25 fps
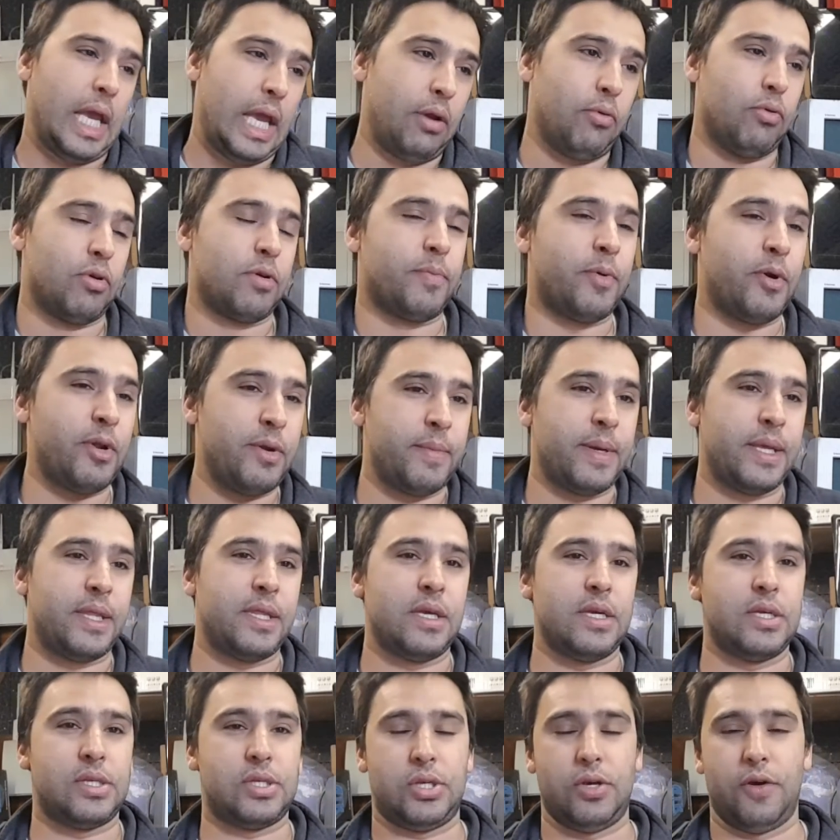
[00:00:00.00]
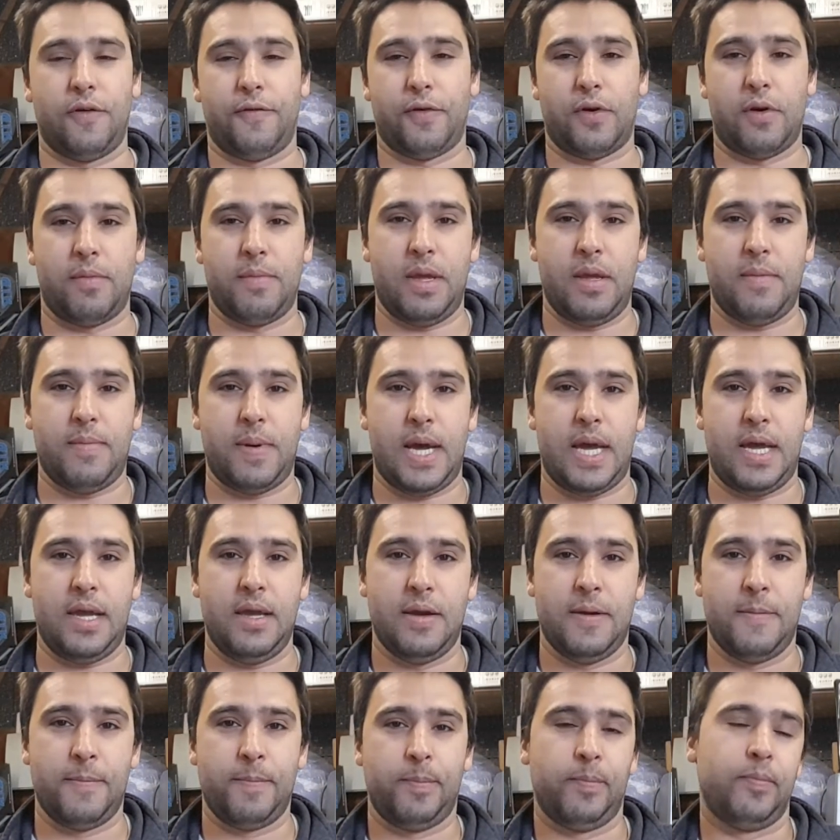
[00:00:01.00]
he would bring me the ECU from eBay,
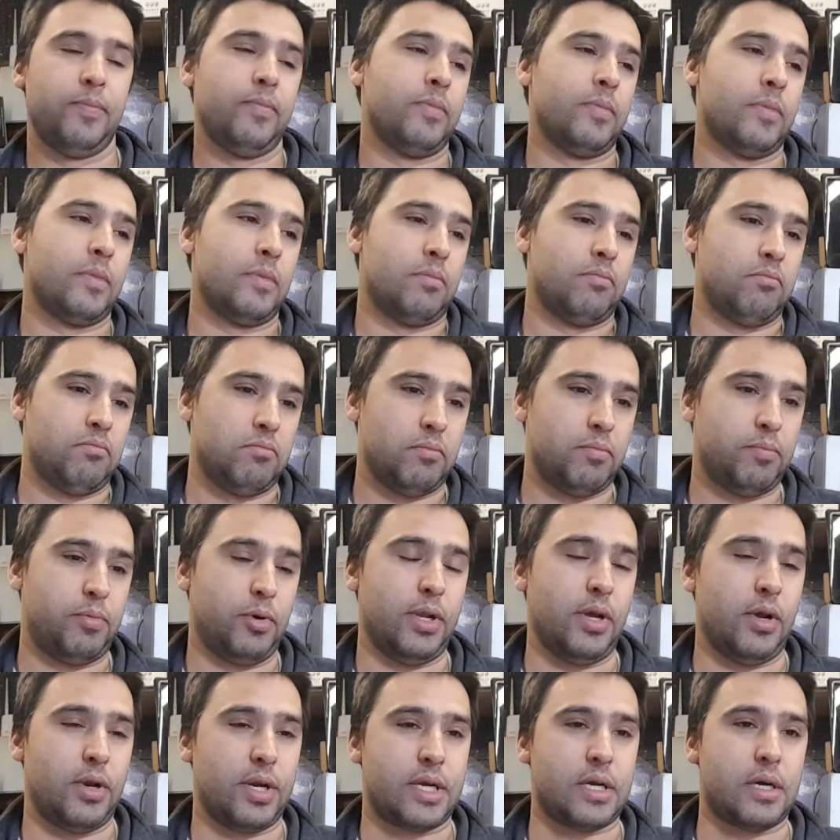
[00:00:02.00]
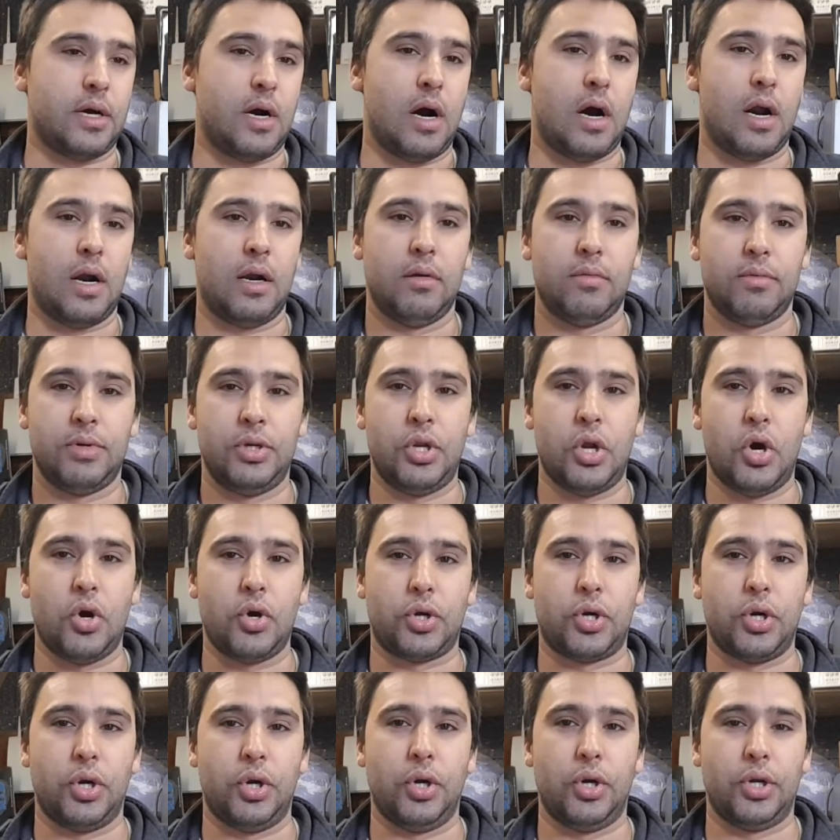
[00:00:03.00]
put it on the car, no
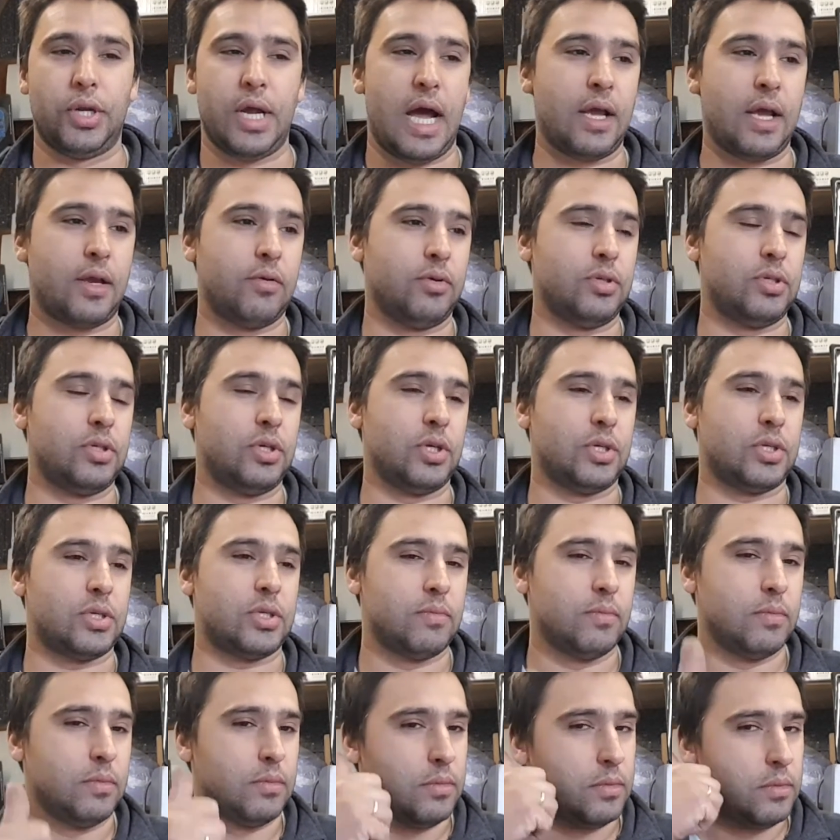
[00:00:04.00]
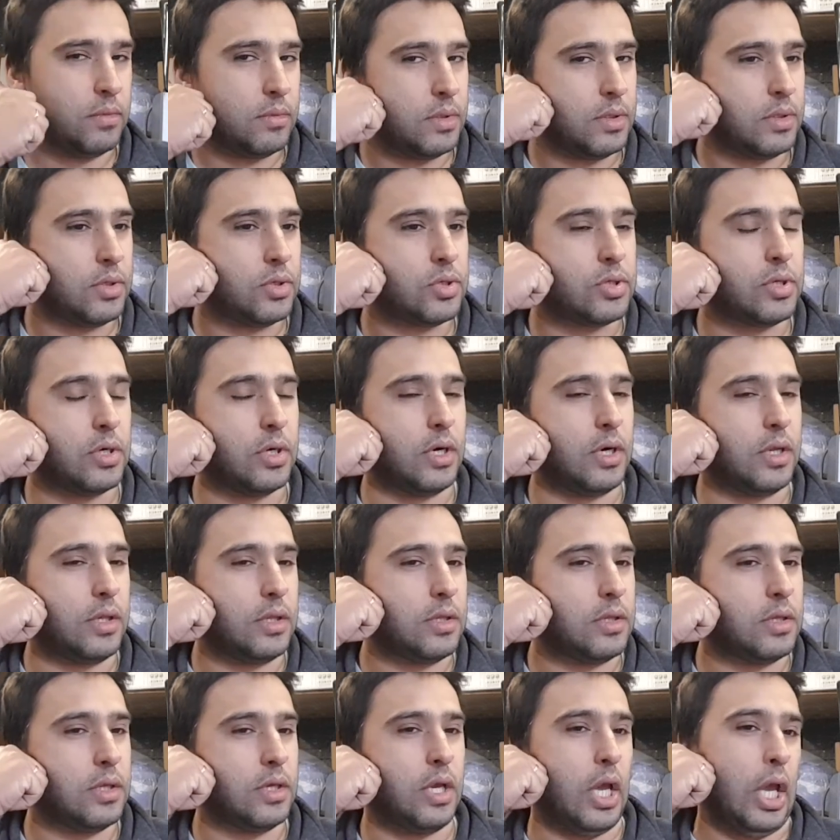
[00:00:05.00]
good. I could just, sir,
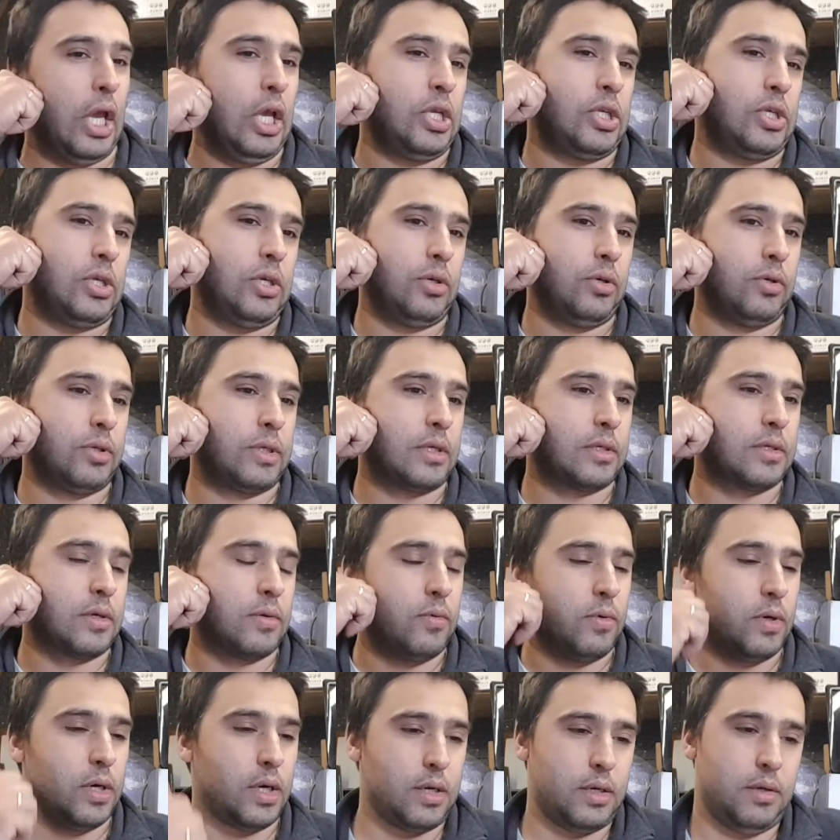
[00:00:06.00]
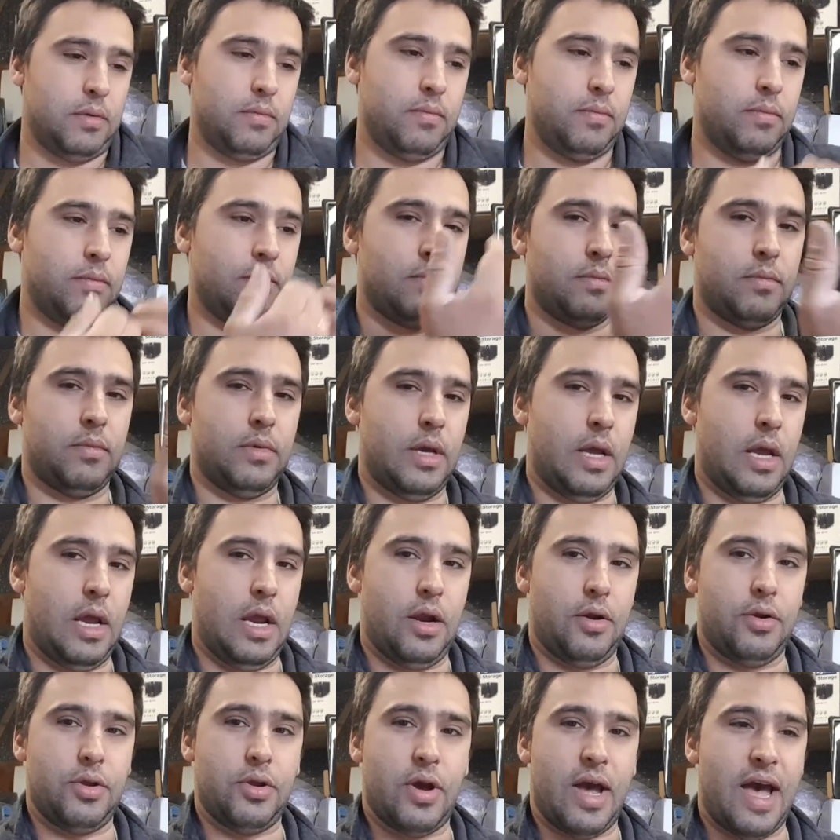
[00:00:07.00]
the ECU doesn't work.
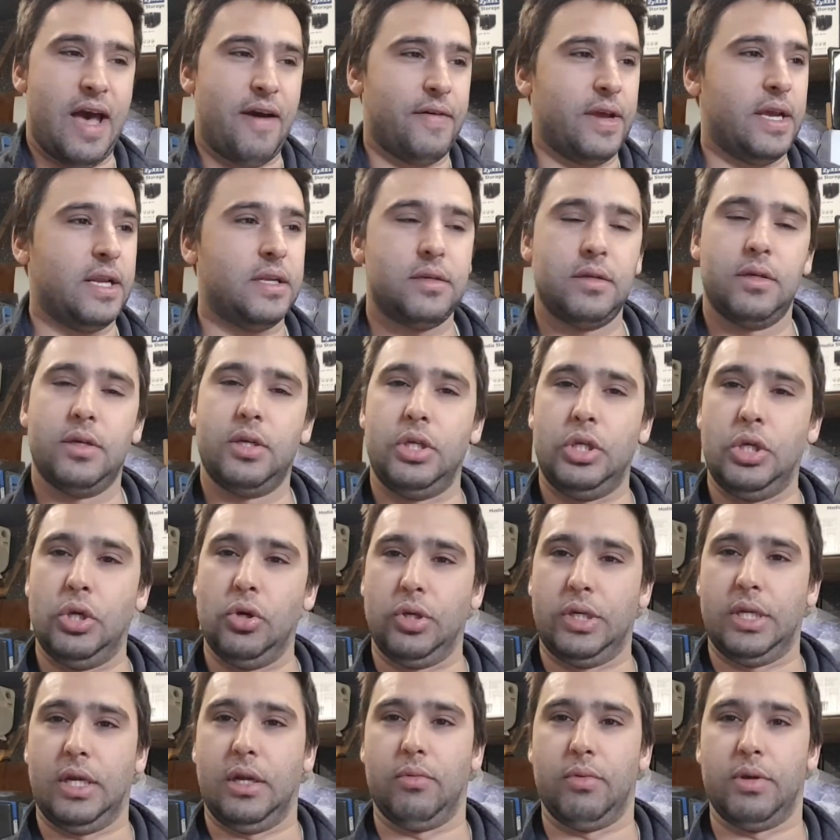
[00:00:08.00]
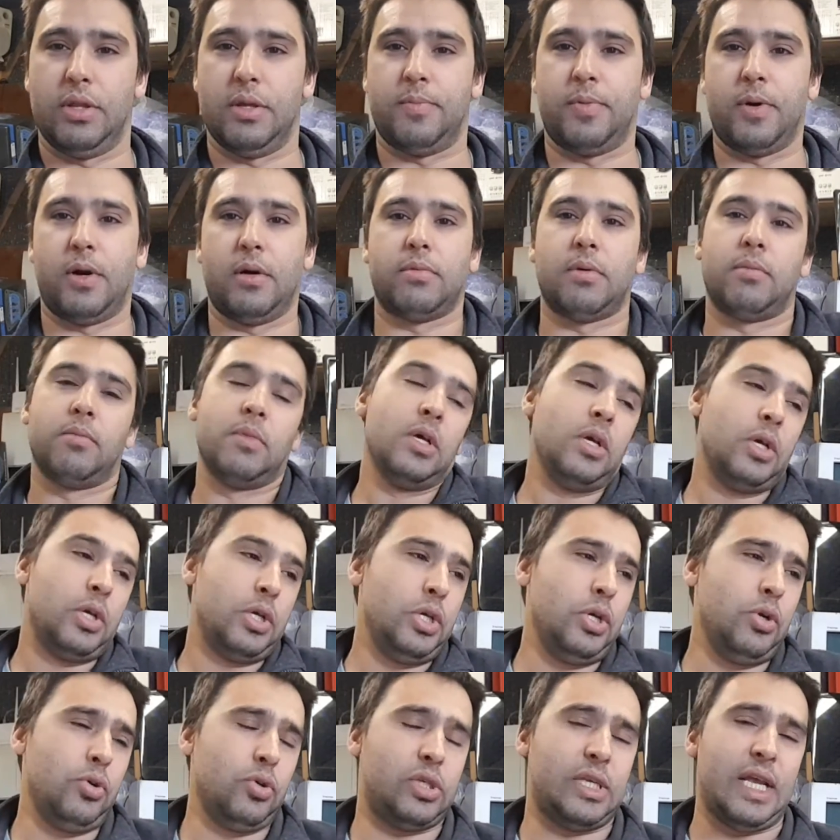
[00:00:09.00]
Here you have it. You deal with the problem.
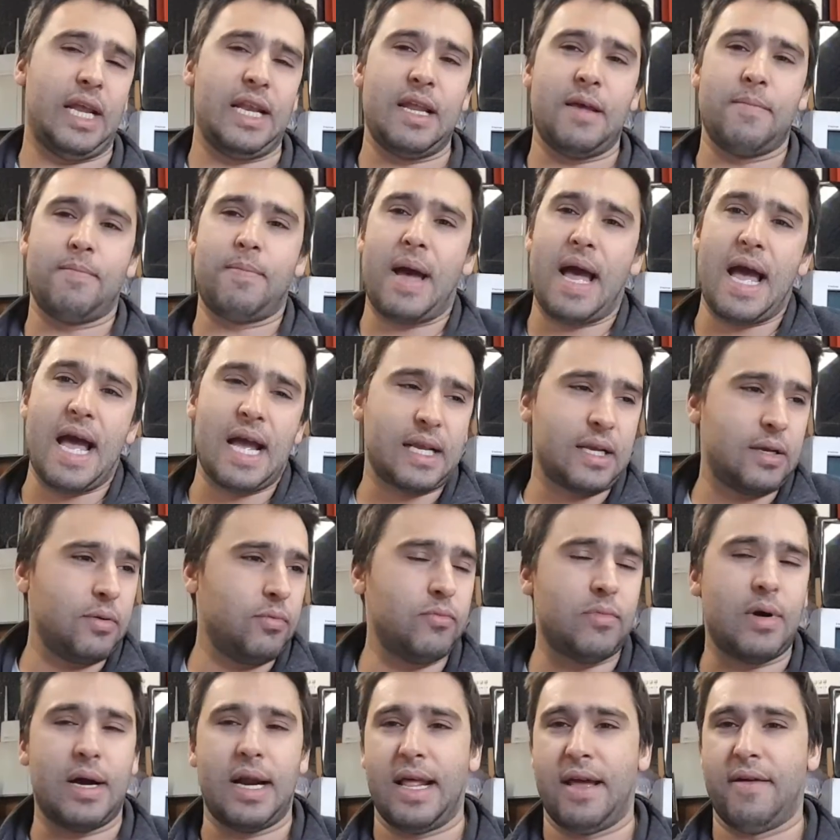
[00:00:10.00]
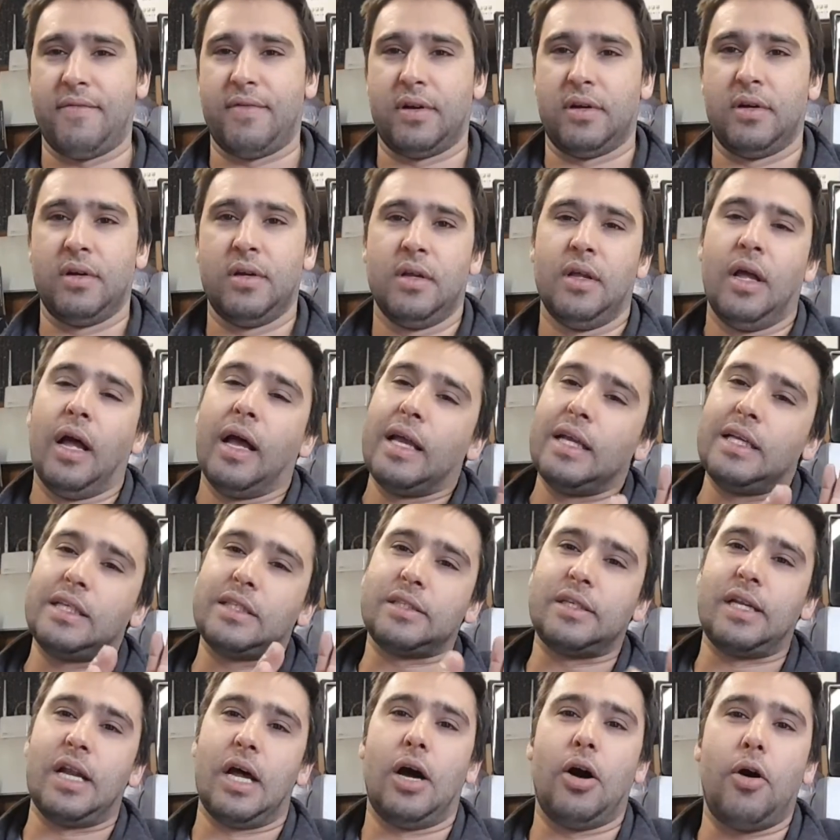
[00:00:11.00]
You send it back, whatever.
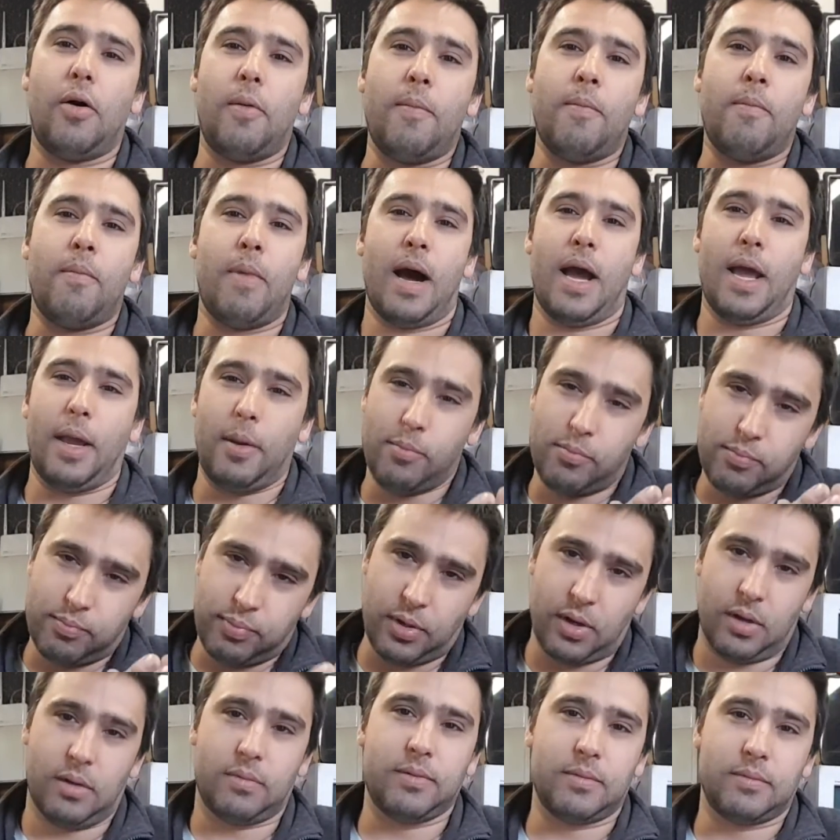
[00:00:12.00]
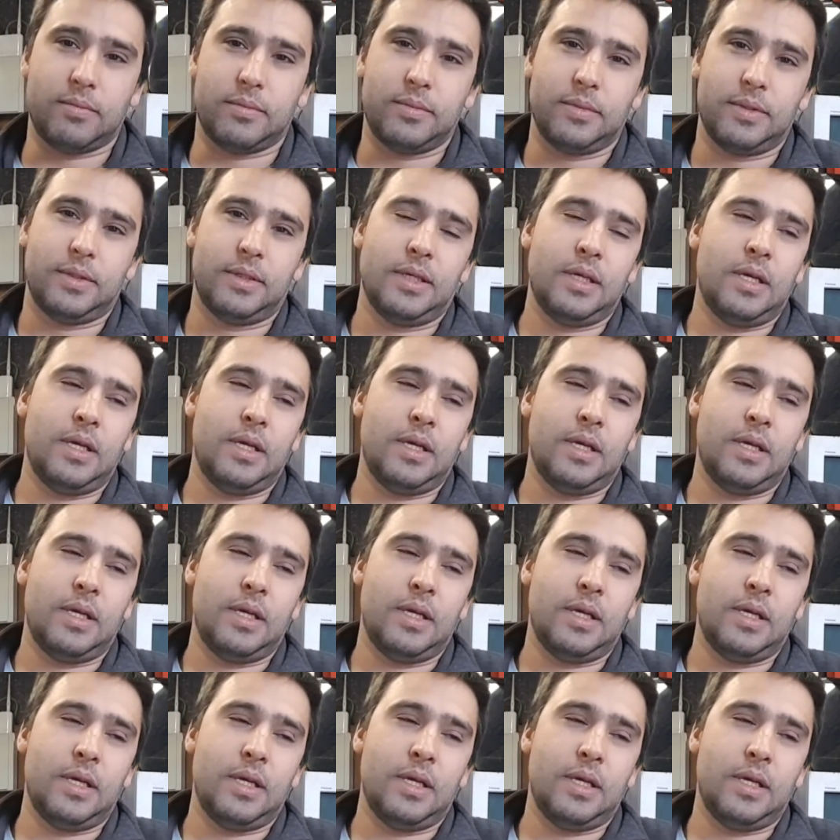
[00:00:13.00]
It's not my problem.